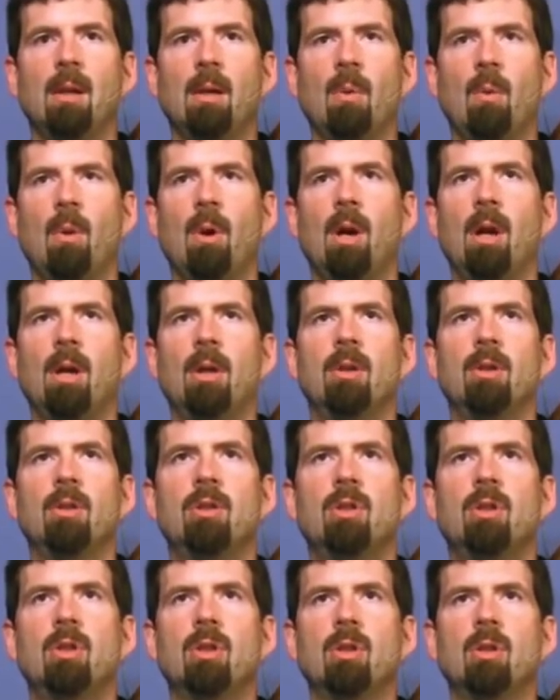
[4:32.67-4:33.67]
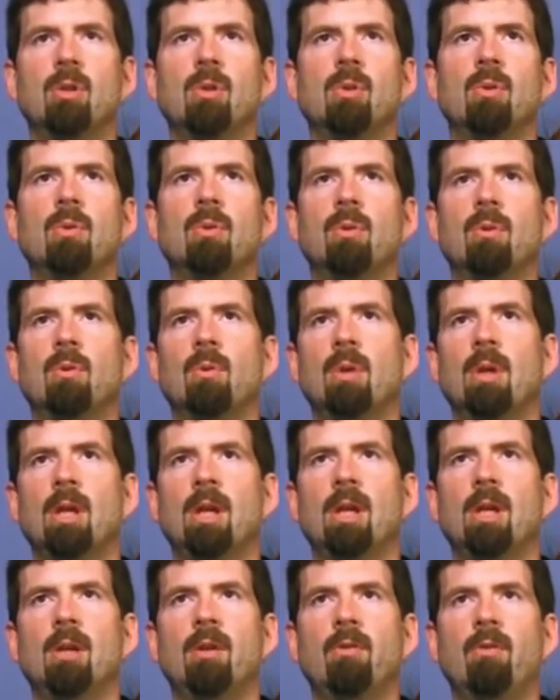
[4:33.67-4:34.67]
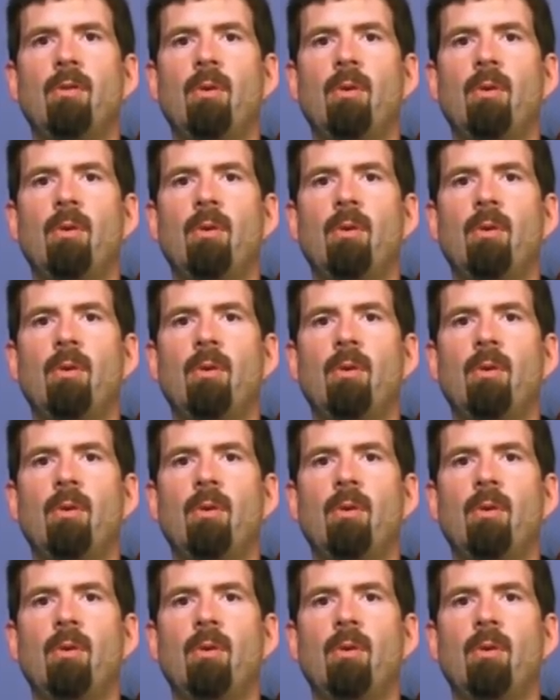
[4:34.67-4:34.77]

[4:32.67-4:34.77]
1, 2, 3,